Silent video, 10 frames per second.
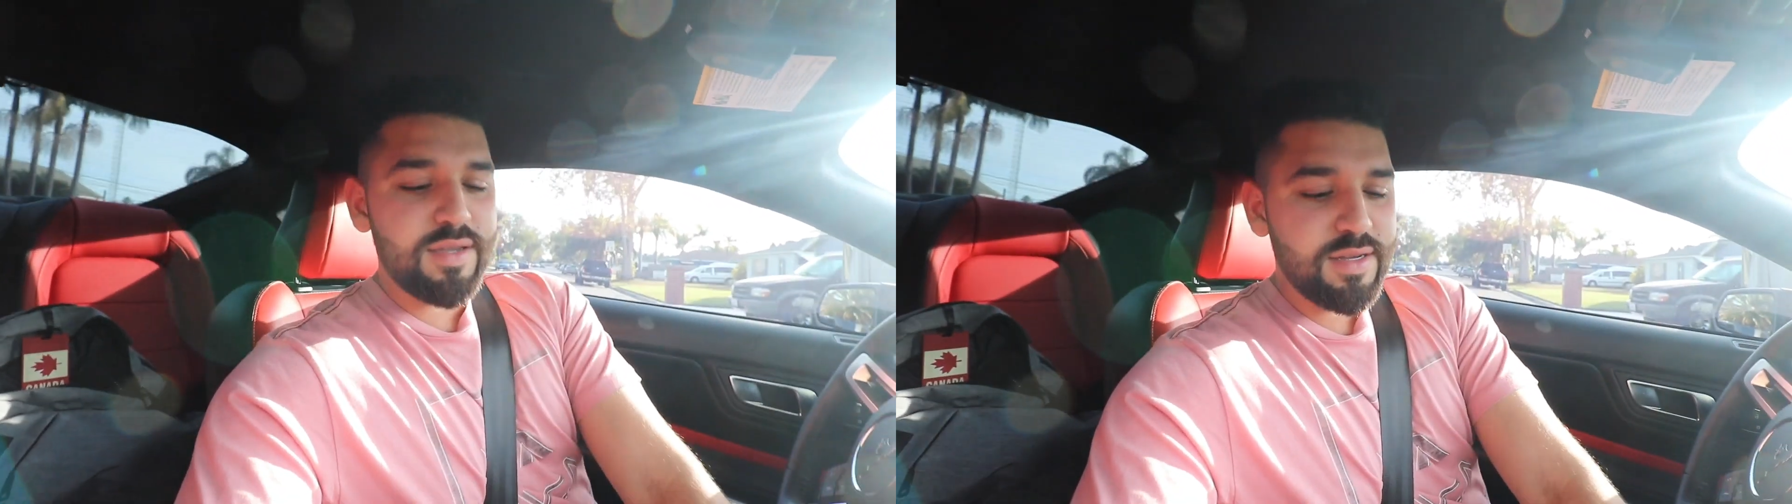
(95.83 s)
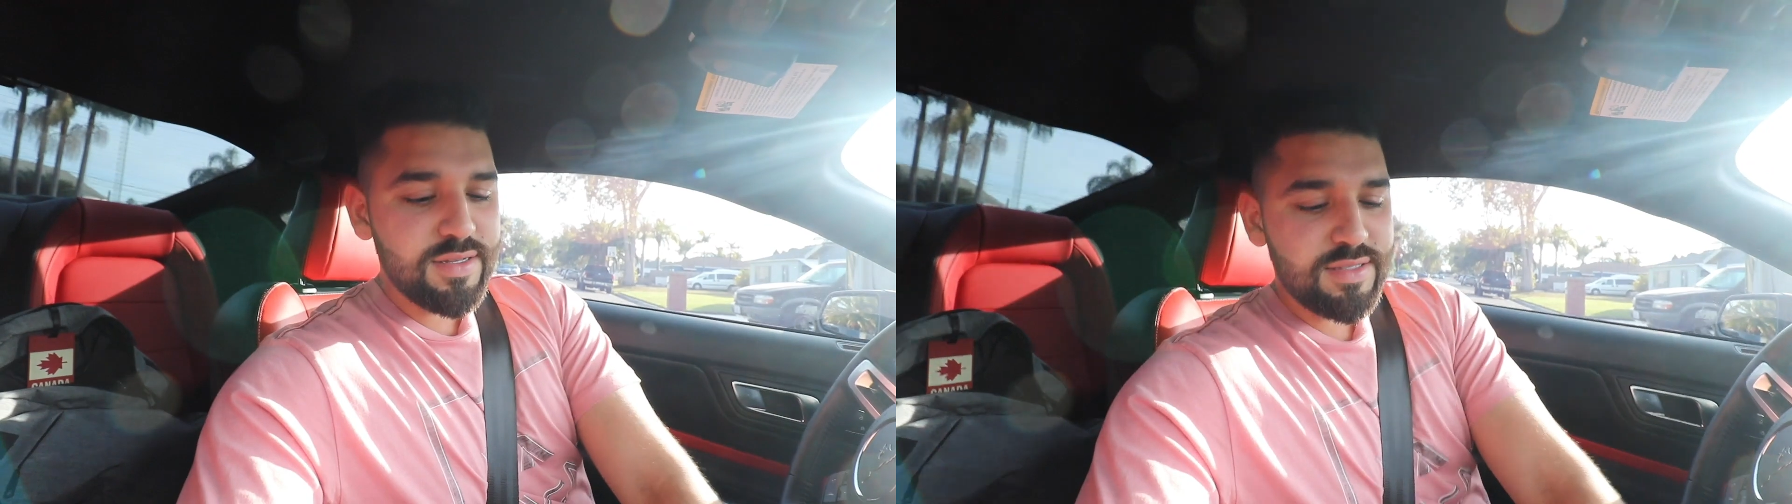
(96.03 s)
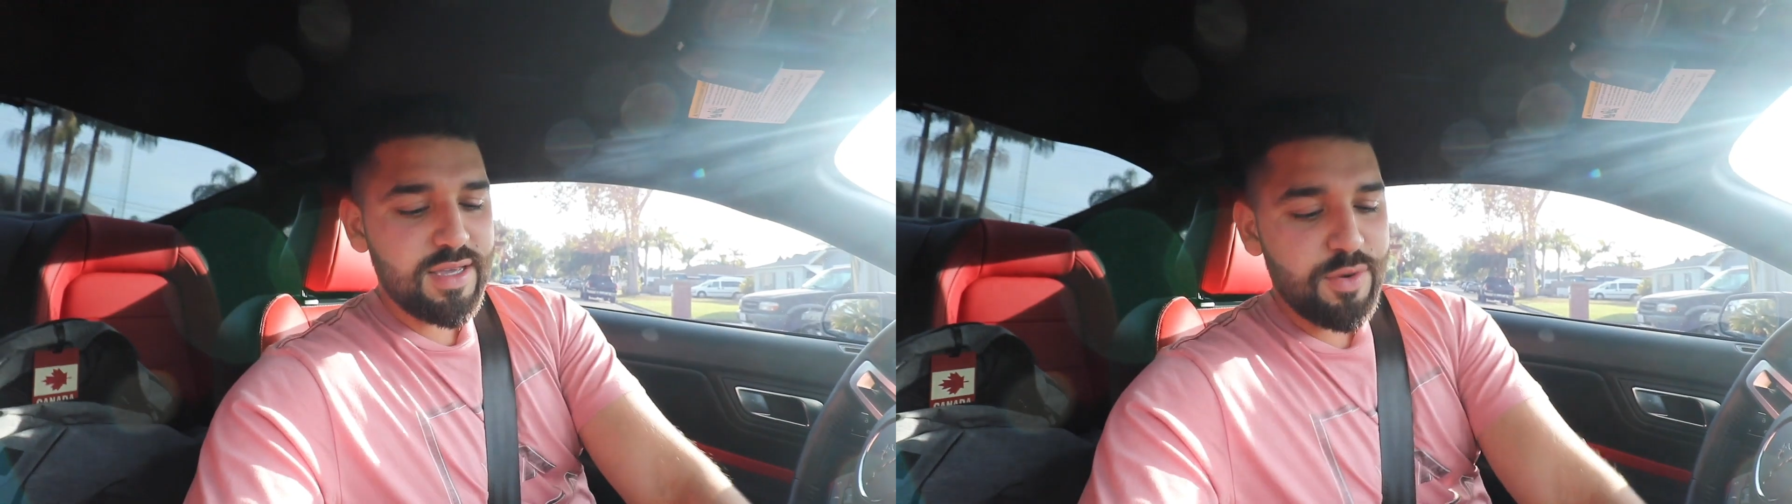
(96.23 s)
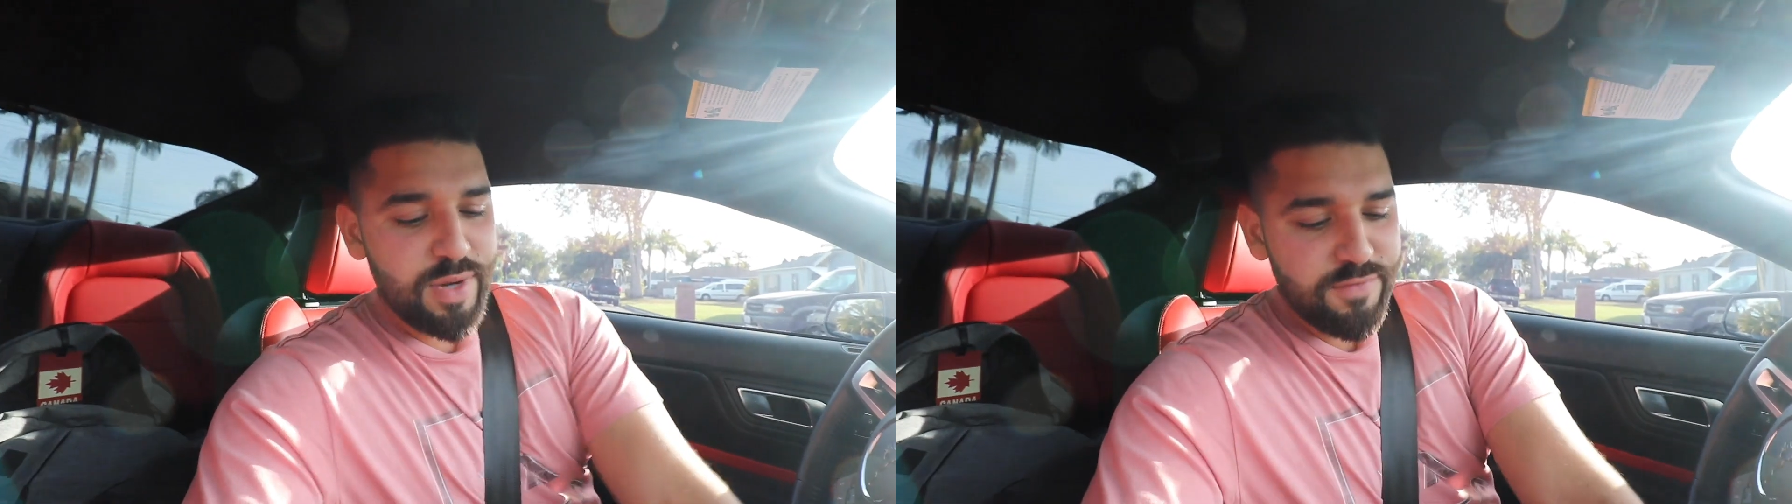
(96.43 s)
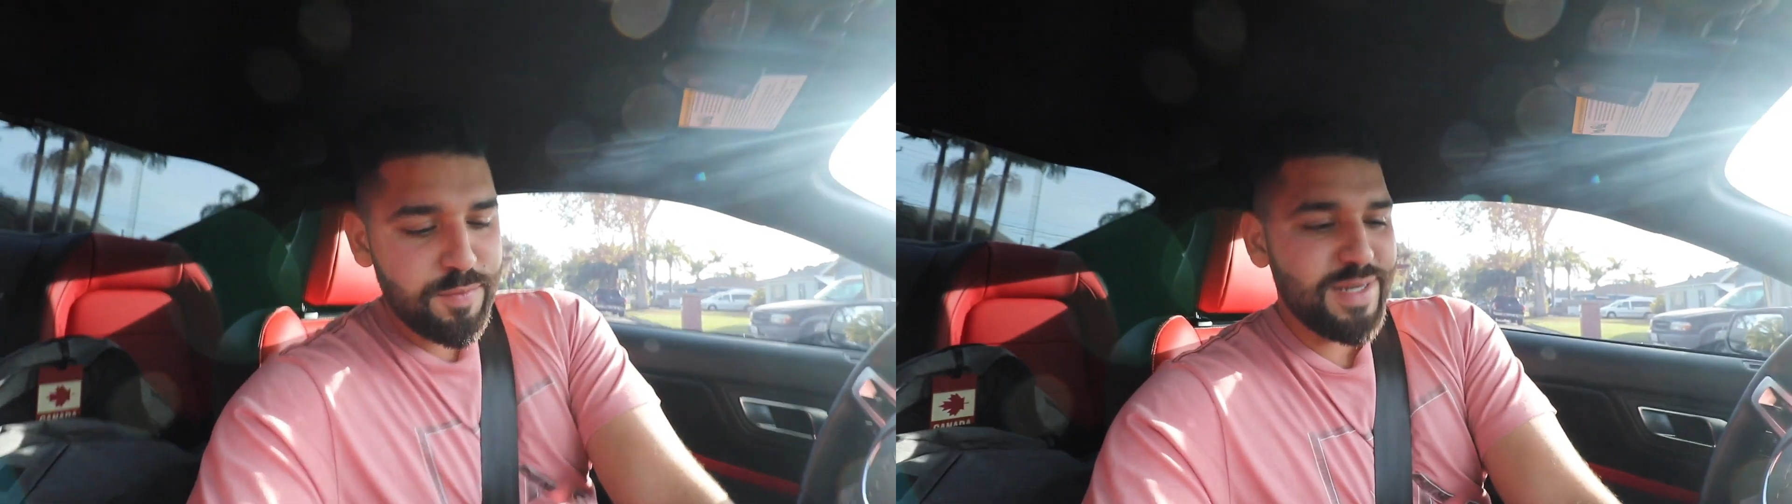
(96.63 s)
because
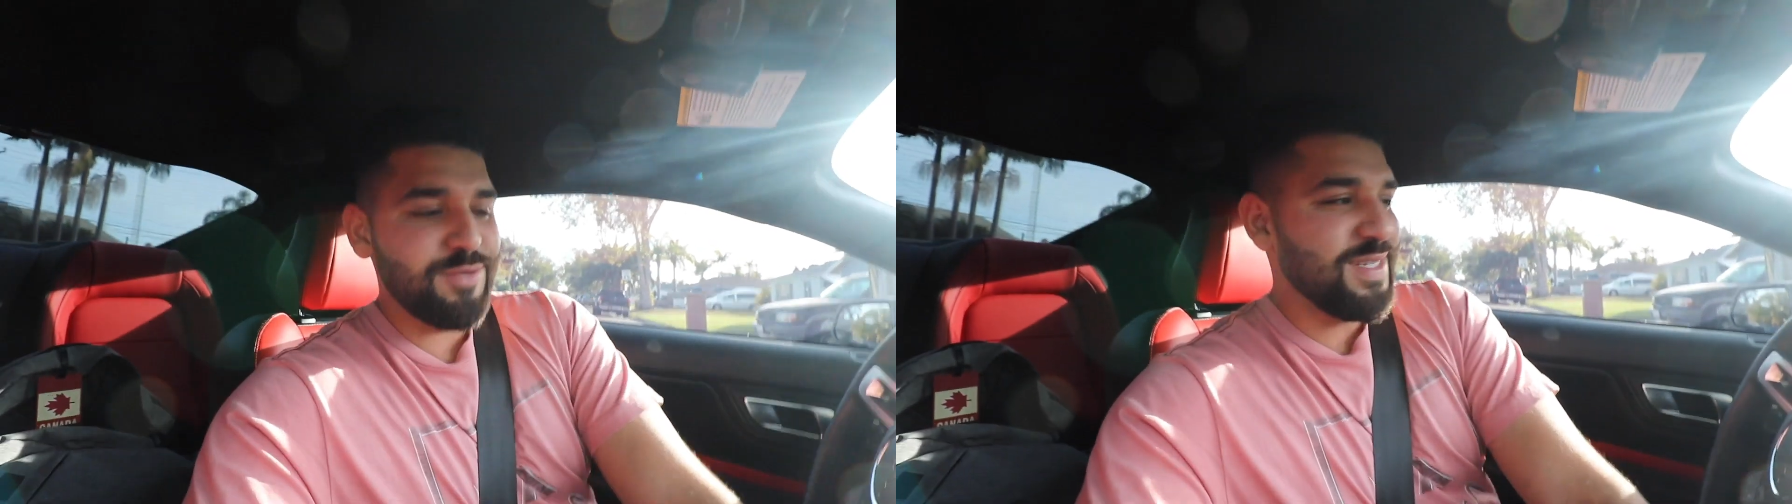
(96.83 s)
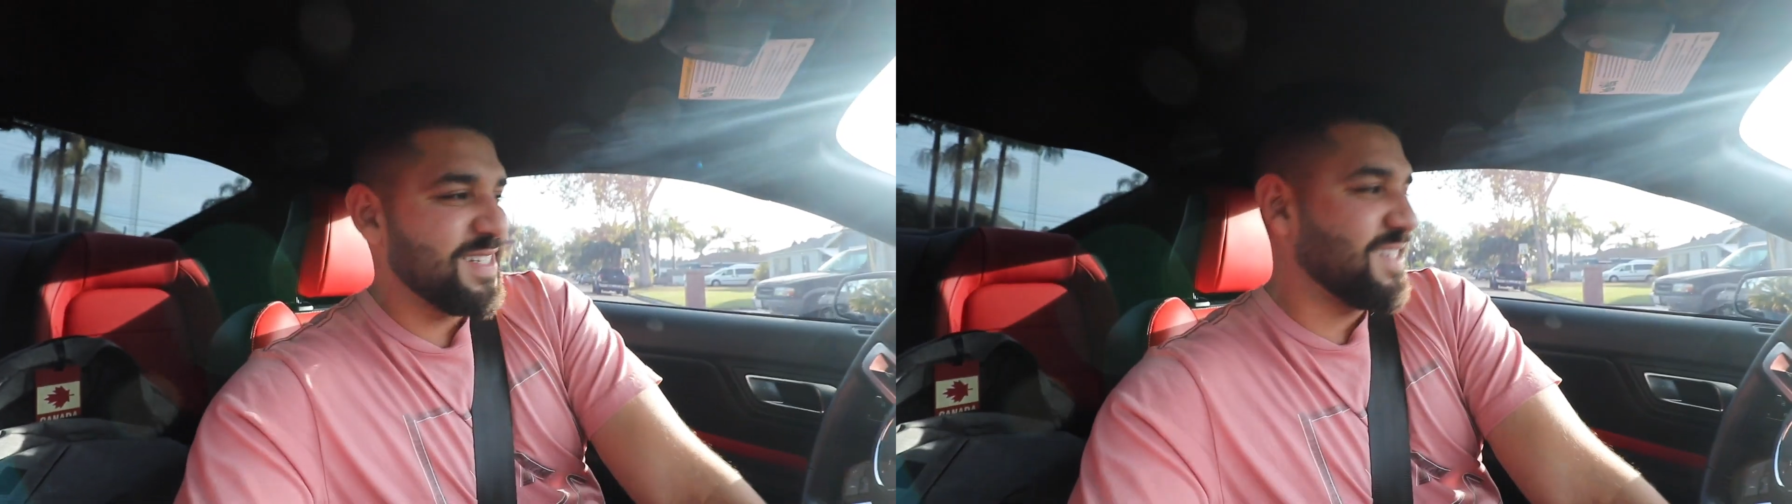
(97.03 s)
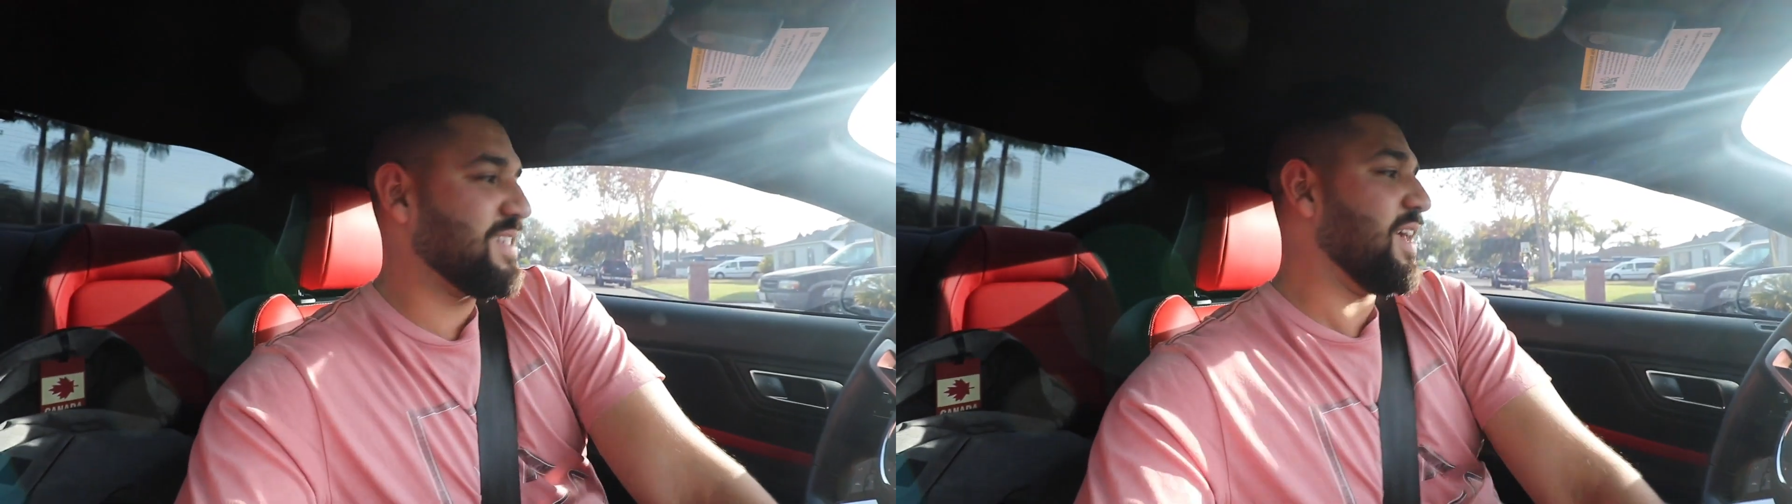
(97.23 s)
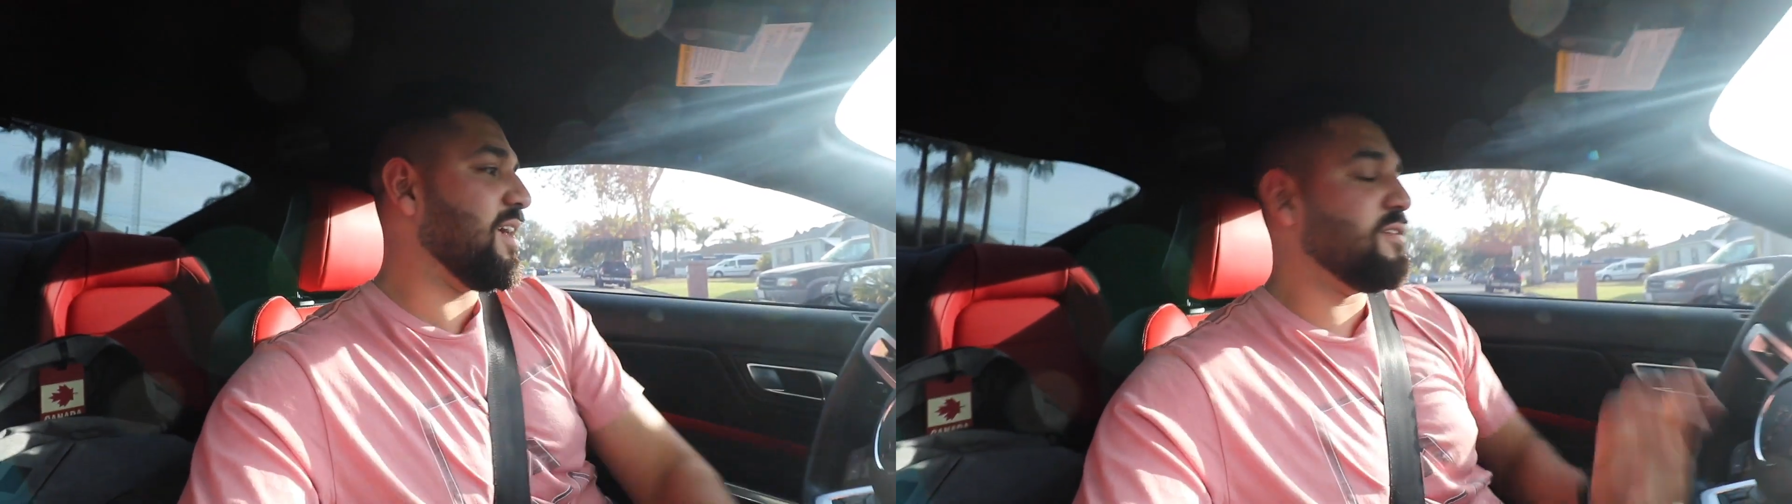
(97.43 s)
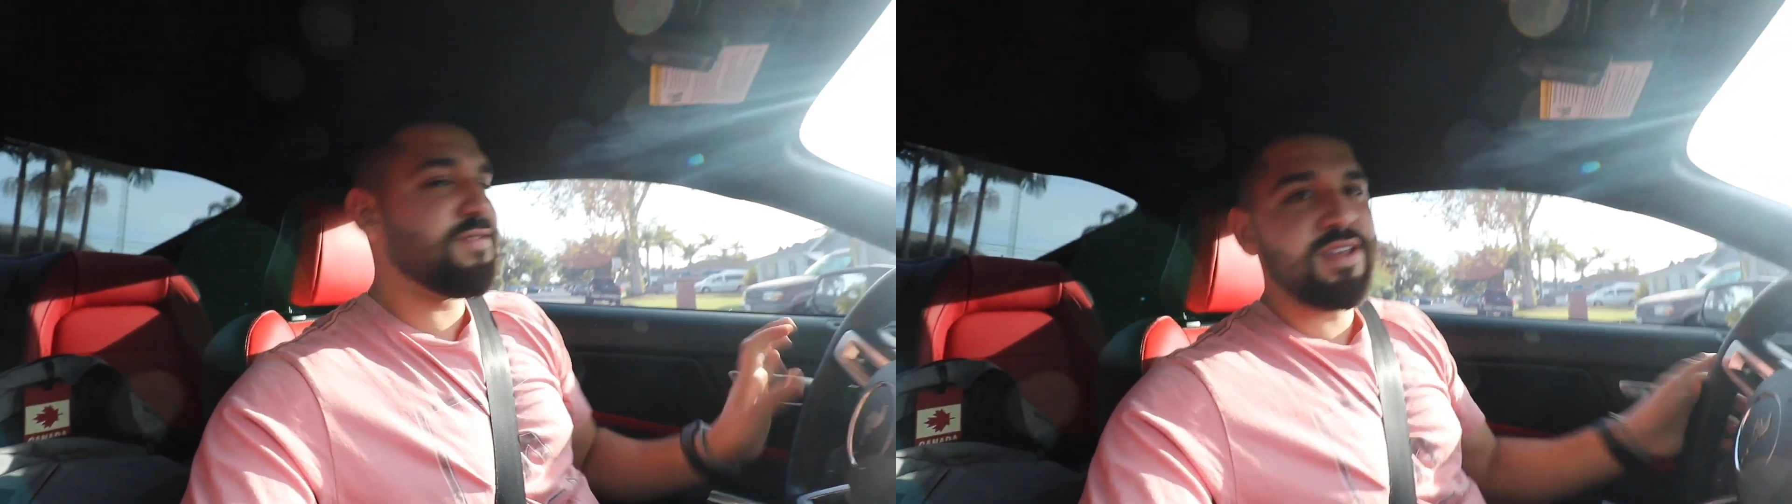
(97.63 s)
whatever money we can
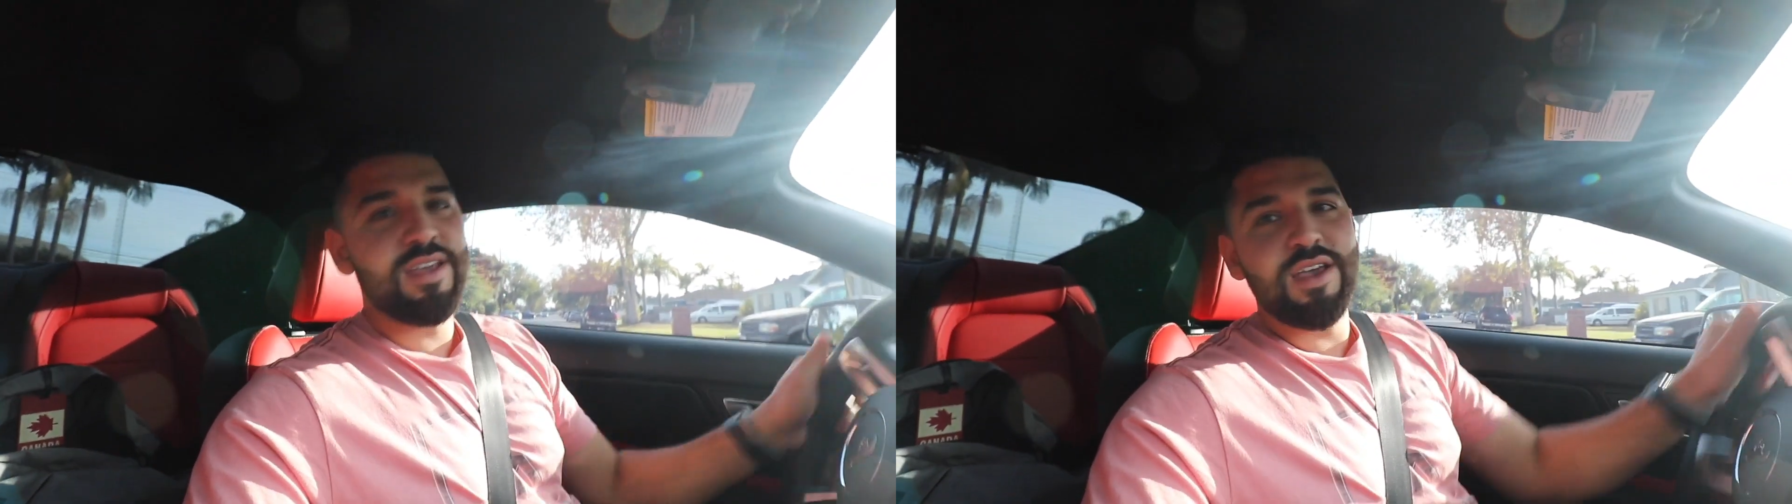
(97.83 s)
save,